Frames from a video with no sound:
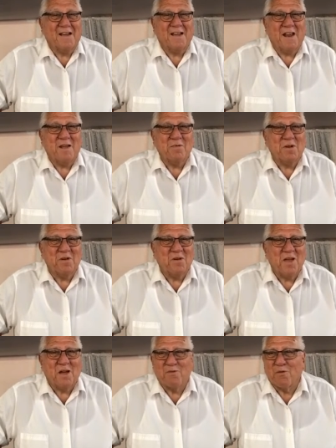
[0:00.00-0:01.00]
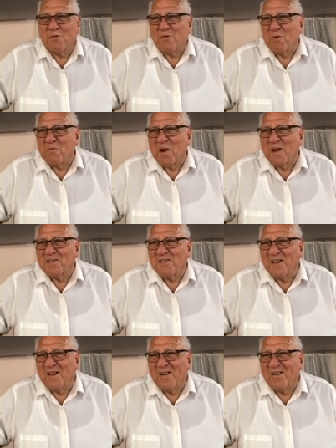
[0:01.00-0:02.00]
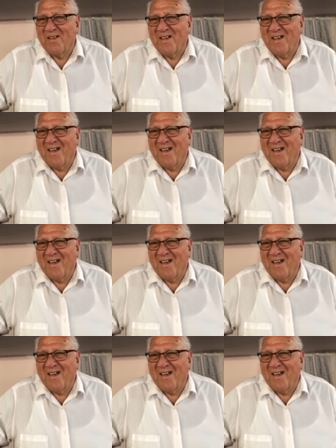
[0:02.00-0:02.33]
I get anyone do that for a few bucks, you know.